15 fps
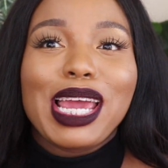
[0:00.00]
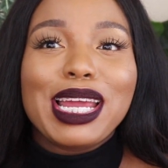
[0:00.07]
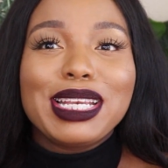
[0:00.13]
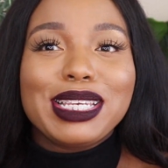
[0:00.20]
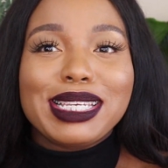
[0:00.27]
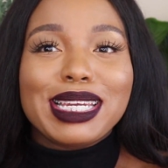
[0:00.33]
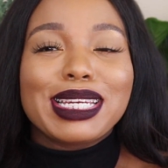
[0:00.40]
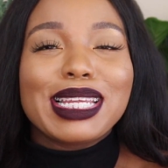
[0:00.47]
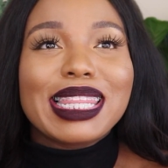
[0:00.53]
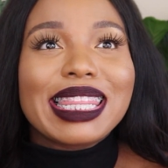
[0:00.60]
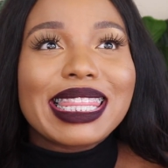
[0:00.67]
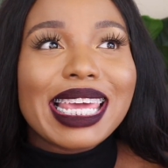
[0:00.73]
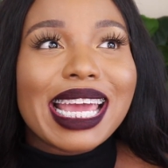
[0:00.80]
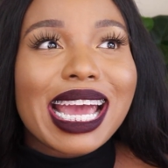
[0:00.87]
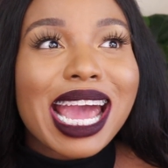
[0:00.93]
I
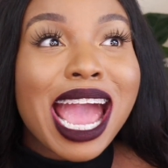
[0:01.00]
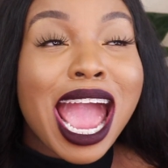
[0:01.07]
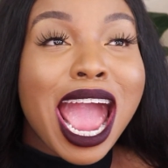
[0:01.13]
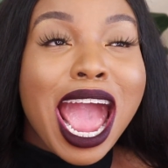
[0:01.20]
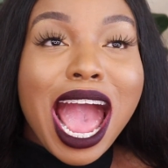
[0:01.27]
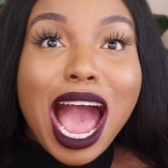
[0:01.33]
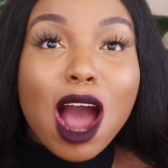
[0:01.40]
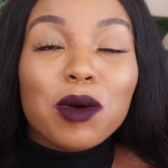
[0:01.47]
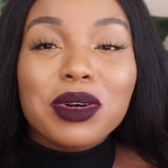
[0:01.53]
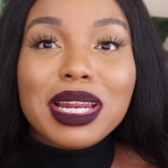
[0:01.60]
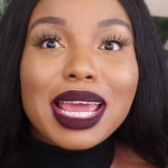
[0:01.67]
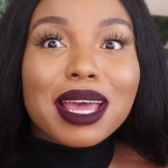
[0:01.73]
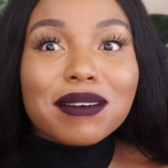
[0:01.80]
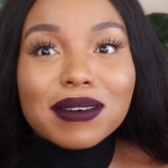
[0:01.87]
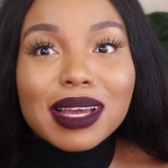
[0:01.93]
didn't think I
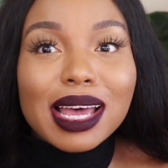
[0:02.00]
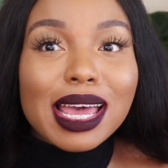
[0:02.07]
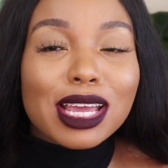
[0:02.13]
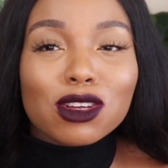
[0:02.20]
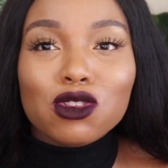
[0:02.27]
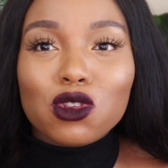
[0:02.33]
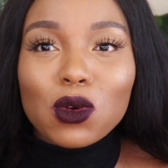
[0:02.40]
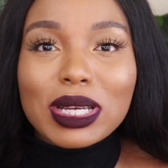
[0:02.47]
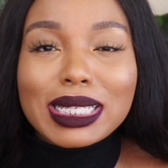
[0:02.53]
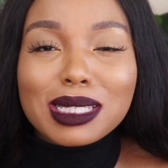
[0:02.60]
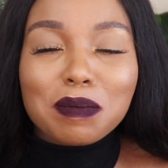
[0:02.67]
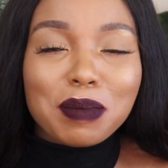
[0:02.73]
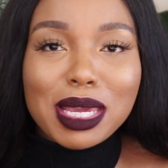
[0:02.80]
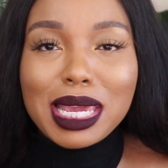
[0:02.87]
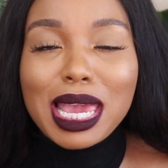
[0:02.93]
would ever enjoy
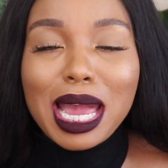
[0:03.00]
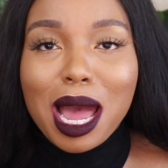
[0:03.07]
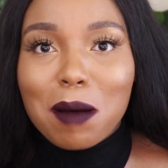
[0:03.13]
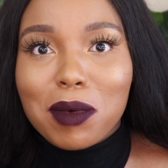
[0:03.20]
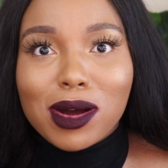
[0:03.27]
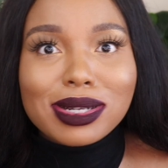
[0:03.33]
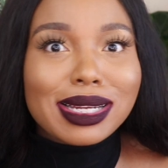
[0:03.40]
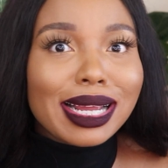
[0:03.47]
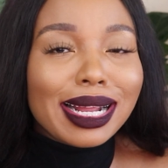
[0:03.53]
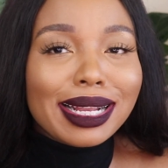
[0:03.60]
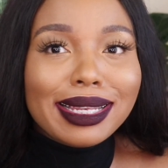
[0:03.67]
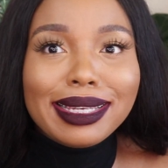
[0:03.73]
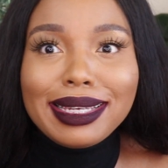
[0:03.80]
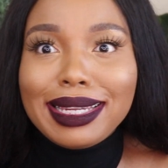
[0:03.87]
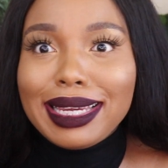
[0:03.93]
speaking about
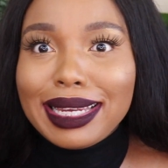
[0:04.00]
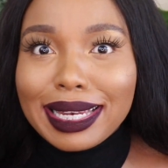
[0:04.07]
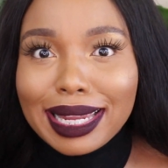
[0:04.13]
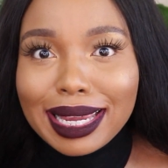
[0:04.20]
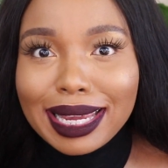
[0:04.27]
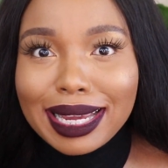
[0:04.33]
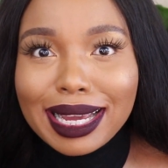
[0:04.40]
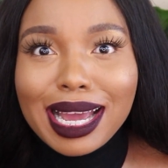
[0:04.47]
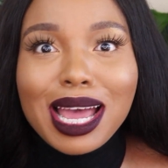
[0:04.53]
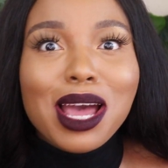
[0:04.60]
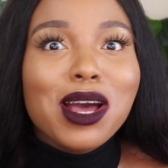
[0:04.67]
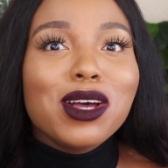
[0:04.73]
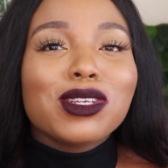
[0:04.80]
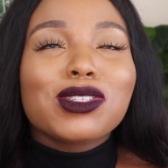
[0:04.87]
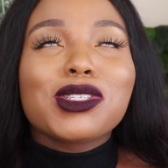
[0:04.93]
cleaning
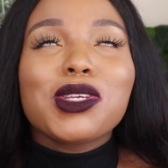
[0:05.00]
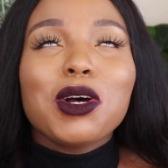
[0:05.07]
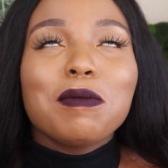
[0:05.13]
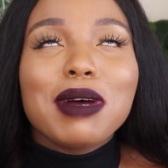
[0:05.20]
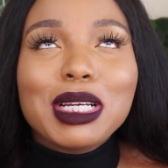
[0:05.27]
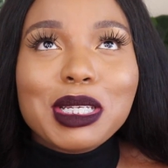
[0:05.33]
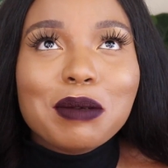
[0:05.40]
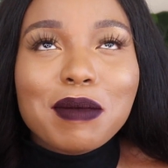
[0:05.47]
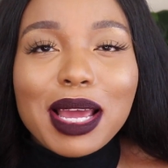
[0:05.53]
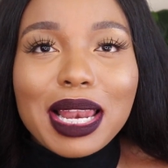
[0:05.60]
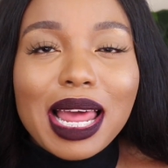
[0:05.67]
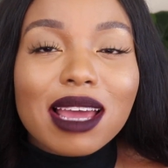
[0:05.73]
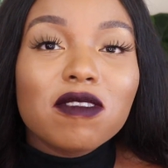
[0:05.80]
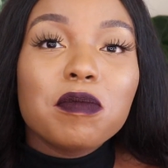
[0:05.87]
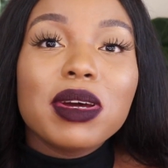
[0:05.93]
so much in my
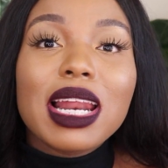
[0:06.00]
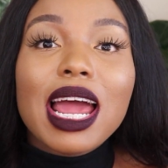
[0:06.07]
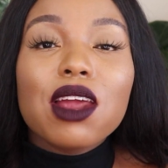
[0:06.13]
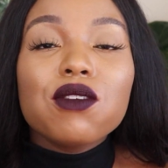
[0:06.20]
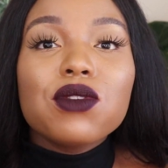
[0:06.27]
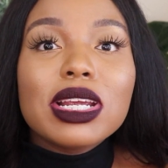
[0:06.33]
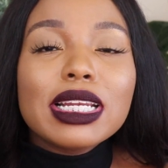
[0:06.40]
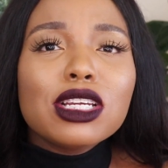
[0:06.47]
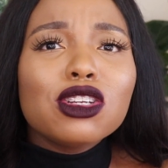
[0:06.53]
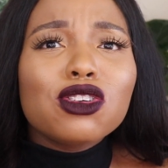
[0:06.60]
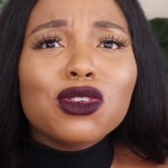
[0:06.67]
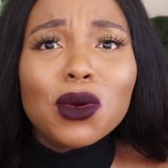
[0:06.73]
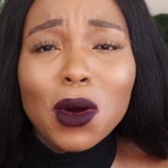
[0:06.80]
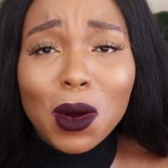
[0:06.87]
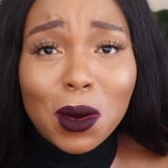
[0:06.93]
life, but I really
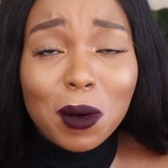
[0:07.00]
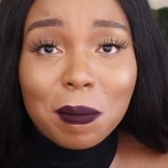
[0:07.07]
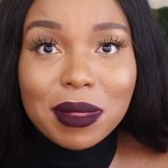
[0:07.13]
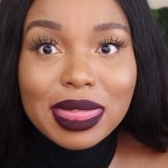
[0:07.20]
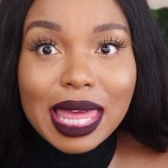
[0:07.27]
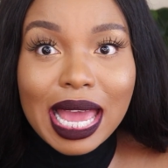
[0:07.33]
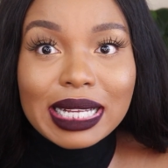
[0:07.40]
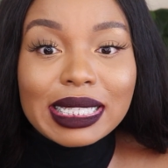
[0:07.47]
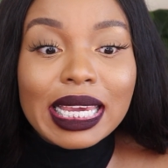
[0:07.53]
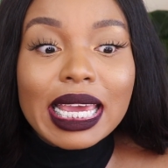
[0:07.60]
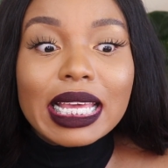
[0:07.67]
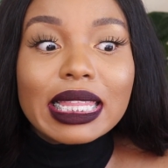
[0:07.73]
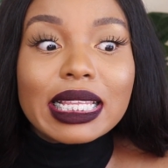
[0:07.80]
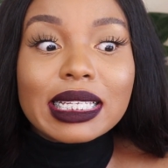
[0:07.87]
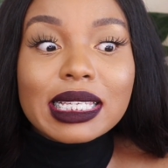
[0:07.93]
do hope that
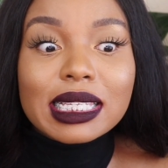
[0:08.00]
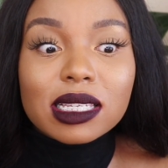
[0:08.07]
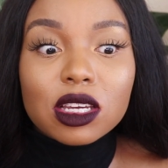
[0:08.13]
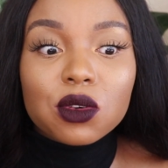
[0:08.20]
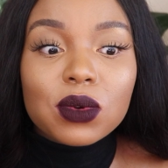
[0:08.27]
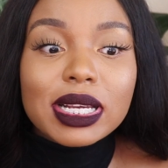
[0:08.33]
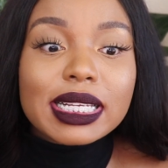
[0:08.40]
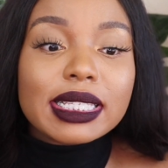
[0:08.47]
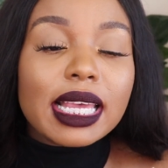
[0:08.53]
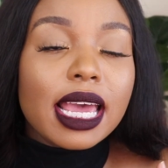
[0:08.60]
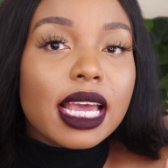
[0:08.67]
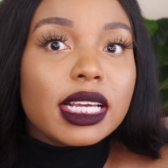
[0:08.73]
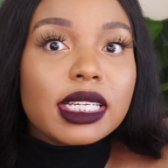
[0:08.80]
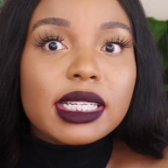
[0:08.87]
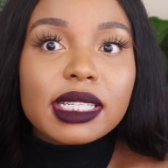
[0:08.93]
the series
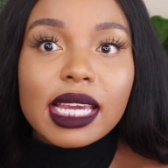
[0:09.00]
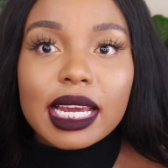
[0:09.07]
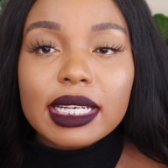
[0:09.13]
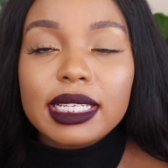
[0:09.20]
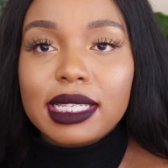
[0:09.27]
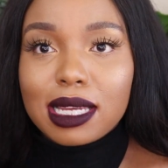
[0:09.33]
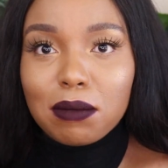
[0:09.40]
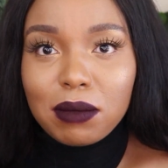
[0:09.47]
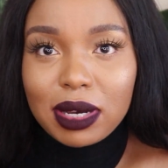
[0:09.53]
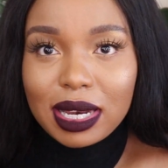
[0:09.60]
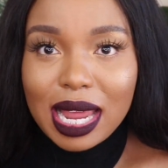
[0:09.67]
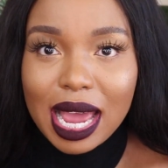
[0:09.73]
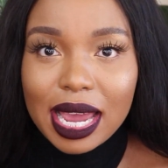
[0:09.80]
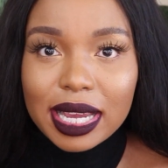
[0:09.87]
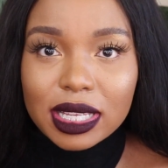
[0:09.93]
shed some
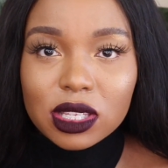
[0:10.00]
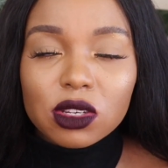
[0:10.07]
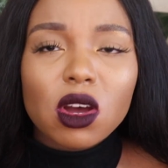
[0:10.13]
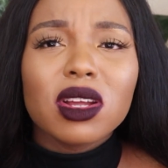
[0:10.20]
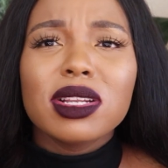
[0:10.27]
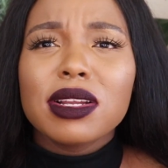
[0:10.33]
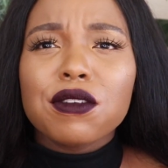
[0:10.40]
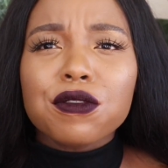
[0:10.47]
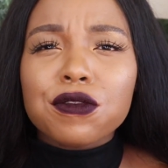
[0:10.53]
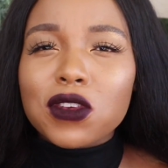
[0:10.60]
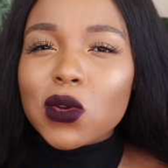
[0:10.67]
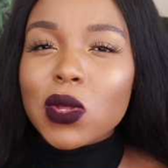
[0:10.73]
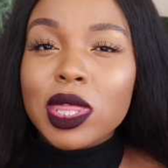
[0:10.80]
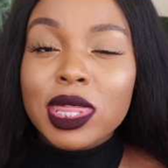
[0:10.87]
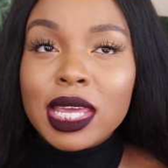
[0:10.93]
light on a
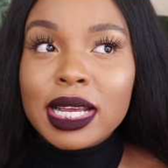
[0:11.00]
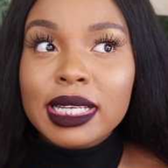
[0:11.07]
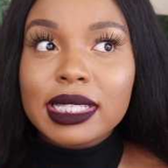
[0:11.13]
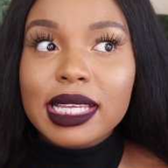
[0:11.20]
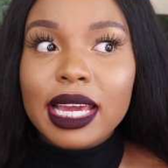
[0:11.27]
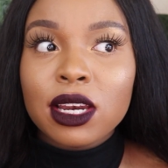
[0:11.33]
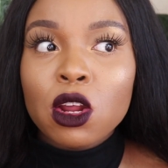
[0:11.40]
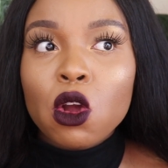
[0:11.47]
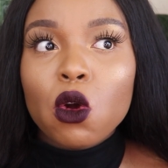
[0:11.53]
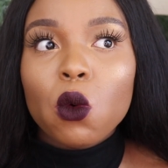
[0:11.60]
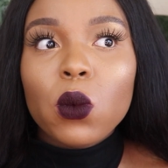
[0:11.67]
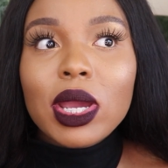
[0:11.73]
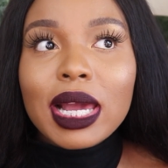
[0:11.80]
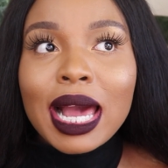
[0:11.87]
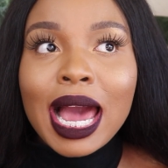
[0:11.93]
few things
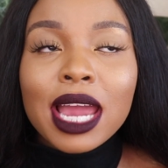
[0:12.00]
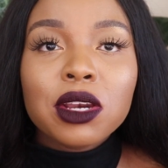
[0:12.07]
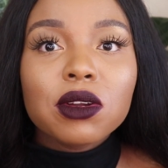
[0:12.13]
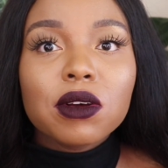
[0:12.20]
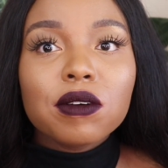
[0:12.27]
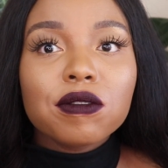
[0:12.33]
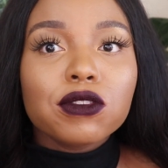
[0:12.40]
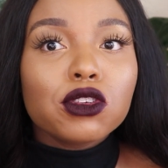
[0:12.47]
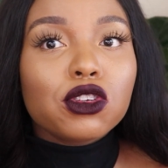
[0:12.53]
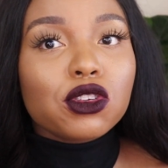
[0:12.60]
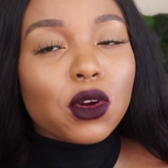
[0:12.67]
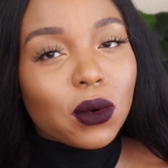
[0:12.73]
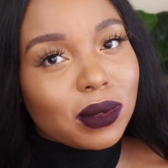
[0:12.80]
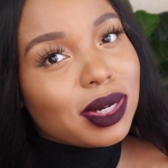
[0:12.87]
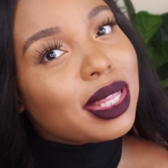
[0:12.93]
that we kind of
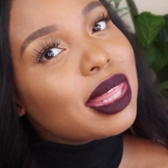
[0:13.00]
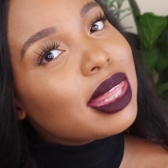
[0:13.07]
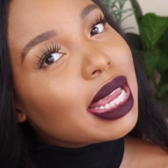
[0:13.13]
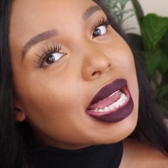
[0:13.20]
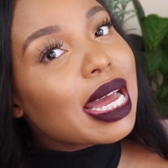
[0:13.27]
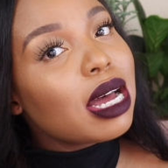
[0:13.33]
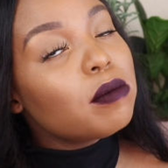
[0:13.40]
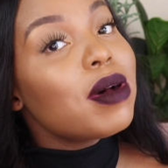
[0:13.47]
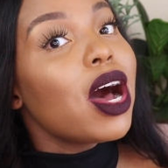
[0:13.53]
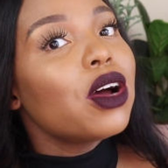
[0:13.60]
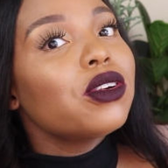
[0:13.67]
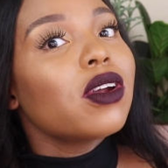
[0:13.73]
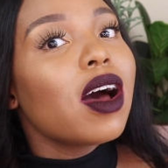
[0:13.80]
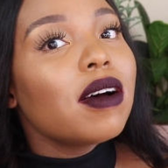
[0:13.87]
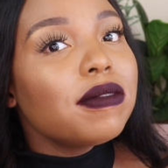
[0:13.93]
don't think
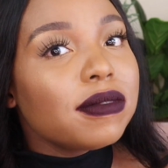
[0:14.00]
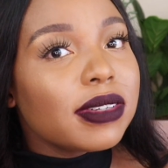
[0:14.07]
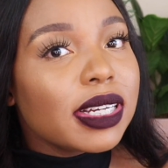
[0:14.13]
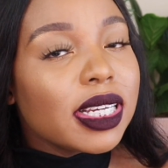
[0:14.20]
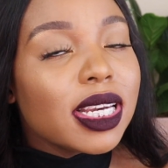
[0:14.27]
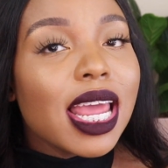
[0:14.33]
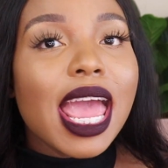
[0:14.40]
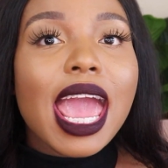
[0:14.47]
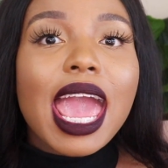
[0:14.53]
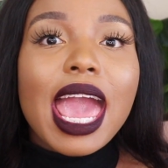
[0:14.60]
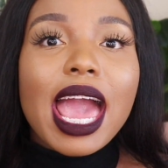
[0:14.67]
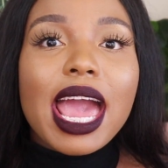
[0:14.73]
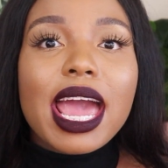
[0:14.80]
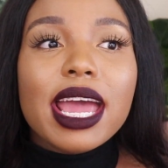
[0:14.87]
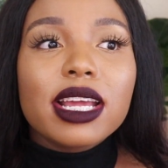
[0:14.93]
about often,
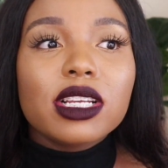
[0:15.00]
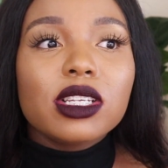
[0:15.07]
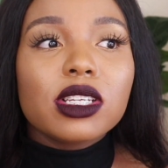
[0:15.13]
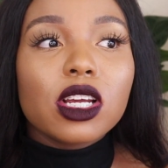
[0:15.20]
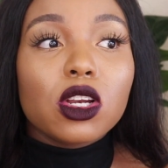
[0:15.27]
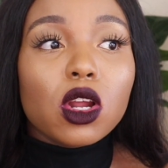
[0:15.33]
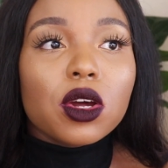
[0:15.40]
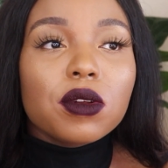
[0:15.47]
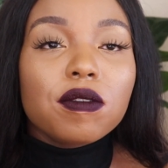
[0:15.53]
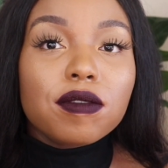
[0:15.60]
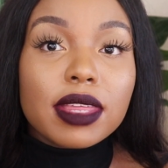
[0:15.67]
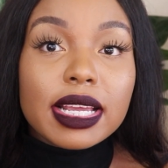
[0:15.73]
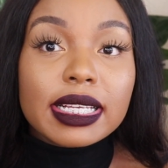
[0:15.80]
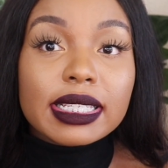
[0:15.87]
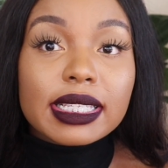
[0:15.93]
and a lot of
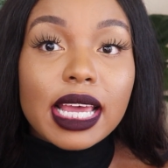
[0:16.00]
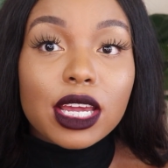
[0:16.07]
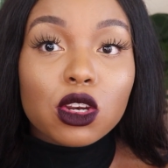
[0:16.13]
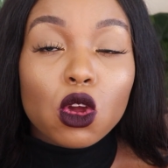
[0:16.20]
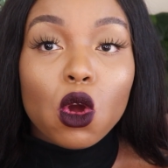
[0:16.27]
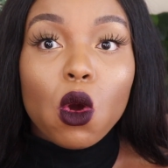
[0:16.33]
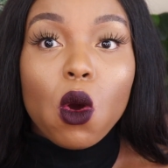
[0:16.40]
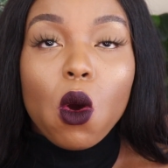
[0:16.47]
things that